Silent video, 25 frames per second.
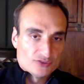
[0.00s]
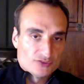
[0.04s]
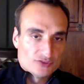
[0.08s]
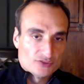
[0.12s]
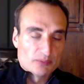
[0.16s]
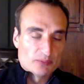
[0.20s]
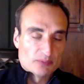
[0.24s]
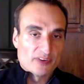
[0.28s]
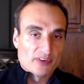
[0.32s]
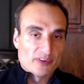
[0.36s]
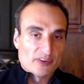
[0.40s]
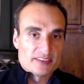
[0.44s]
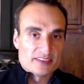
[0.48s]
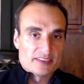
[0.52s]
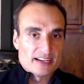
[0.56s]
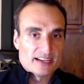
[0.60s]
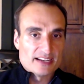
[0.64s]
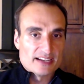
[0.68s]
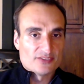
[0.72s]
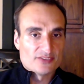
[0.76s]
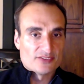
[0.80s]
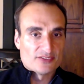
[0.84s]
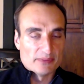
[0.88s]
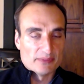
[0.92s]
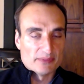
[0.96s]
Superfund
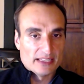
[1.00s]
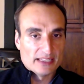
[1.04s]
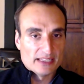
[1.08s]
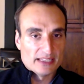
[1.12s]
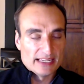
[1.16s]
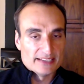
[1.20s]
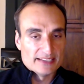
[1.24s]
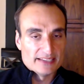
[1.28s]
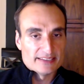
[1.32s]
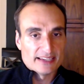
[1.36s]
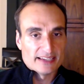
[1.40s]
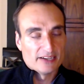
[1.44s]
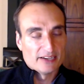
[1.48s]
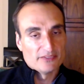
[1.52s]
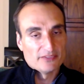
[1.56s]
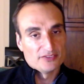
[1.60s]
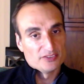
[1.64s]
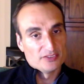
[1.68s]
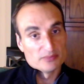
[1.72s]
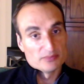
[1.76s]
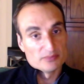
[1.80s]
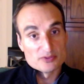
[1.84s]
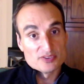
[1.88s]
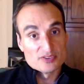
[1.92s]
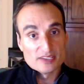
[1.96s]
sites from Intel,
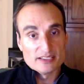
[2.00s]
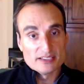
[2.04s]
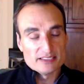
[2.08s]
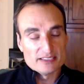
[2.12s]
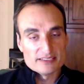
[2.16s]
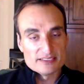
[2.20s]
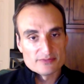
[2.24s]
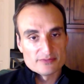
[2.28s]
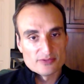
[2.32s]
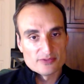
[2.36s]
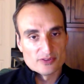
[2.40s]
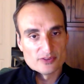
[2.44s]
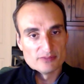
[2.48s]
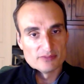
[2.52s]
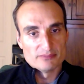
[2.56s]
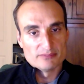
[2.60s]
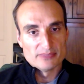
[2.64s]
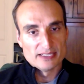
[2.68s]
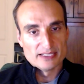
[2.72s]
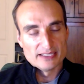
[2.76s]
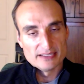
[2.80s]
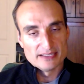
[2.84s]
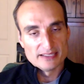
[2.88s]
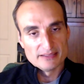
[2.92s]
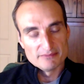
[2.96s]
super sites
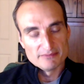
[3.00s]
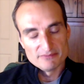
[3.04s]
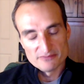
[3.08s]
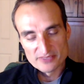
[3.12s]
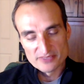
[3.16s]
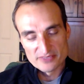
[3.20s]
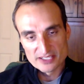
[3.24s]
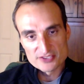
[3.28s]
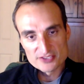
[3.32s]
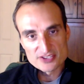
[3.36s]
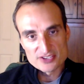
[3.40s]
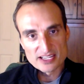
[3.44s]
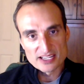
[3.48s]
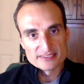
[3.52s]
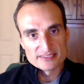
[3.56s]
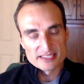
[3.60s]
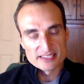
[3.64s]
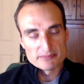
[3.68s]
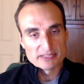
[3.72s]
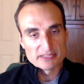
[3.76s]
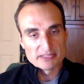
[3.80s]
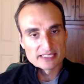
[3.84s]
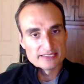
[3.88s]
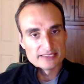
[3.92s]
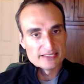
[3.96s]
from Fairchild
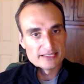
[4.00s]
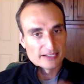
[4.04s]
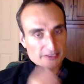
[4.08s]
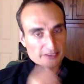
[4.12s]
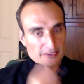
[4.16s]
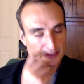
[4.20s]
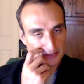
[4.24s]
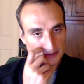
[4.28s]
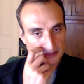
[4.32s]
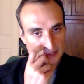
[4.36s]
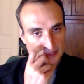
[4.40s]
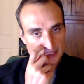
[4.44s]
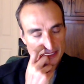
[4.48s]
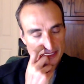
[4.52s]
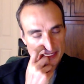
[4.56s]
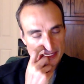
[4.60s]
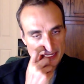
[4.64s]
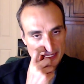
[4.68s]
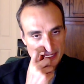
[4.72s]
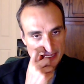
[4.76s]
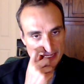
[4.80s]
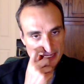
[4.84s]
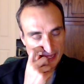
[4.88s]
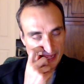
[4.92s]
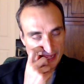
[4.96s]
Semiconductor,
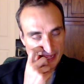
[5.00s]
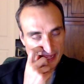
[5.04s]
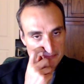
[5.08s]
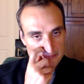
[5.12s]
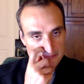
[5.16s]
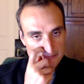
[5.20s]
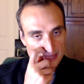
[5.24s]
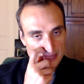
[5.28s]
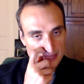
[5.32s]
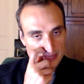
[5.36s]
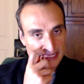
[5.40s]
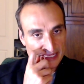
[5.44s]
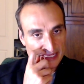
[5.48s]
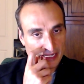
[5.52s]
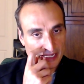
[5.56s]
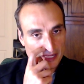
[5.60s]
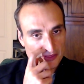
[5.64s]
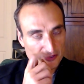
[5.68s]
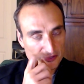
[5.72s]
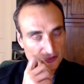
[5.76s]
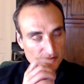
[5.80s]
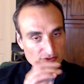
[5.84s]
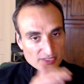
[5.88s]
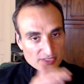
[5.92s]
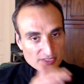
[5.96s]
and many
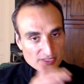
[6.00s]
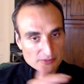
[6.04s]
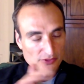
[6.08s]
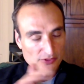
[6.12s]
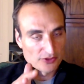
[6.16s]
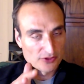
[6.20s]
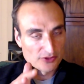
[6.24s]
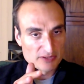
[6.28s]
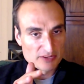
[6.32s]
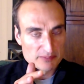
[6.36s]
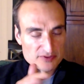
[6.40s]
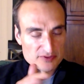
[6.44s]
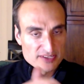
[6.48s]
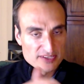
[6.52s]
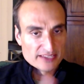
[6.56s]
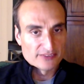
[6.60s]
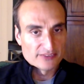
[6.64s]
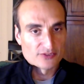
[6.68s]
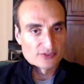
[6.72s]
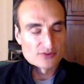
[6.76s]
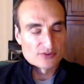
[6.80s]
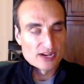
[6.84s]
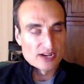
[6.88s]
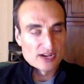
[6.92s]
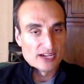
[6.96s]
others. Up to 30%
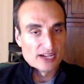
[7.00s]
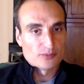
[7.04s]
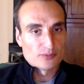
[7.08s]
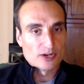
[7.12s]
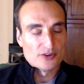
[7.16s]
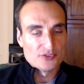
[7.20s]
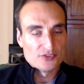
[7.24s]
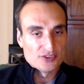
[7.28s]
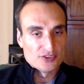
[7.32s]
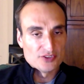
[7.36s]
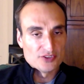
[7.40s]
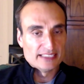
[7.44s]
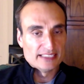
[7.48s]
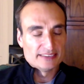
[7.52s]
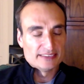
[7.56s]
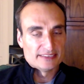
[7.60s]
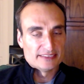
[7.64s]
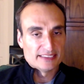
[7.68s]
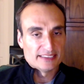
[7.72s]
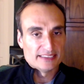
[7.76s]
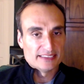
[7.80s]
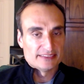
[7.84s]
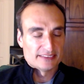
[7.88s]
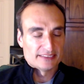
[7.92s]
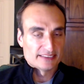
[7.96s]
of groundwater in the United
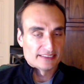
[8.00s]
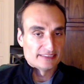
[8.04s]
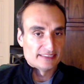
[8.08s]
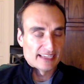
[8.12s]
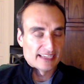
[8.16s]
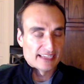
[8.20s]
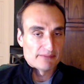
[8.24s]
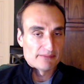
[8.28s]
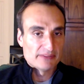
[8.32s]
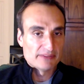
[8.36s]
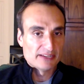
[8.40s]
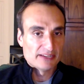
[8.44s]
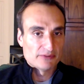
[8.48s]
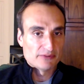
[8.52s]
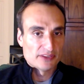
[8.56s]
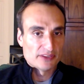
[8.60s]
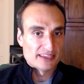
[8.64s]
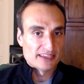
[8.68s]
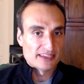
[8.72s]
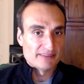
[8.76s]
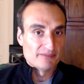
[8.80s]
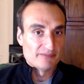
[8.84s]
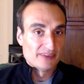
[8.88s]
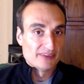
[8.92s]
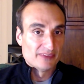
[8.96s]
States contaminated
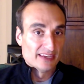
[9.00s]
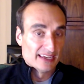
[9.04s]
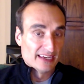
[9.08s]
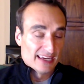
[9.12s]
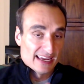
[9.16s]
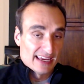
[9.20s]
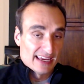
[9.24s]
with it.